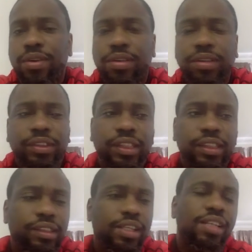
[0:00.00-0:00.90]
they will
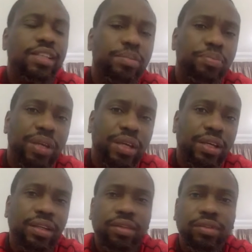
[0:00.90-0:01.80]
say C N D
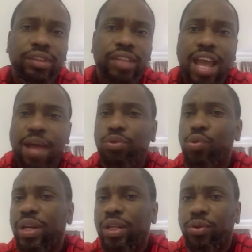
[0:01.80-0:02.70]
P, they will say M
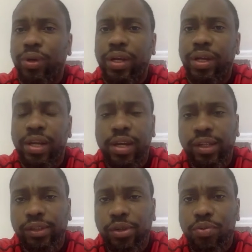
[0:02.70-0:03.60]
twenty-three.
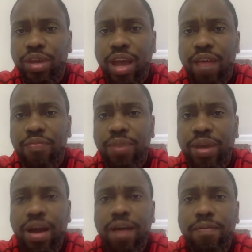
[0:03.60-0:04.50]
So we have
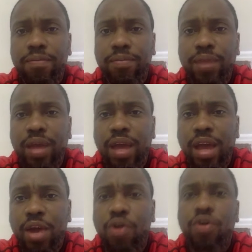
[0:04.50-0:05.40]
become
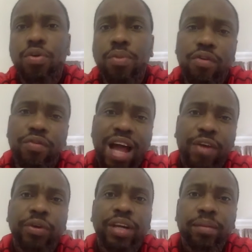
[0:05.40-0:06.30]
a home of
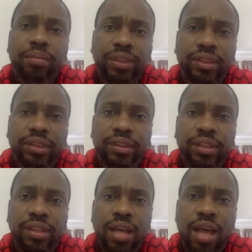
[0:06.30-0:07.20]
acronyms.
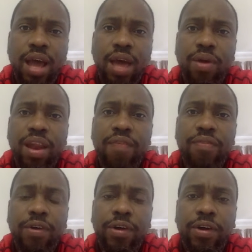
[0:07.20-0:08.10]
And
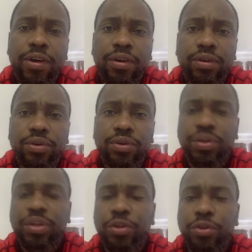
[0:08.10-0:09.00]
whenever you
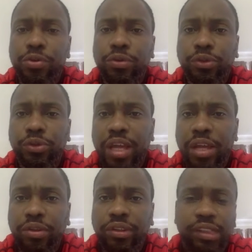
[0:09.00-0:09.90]
read the news today,
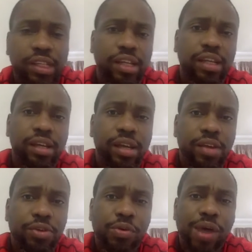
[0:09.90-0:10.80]
you see
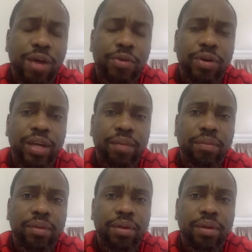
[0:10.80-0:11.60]
a new acronym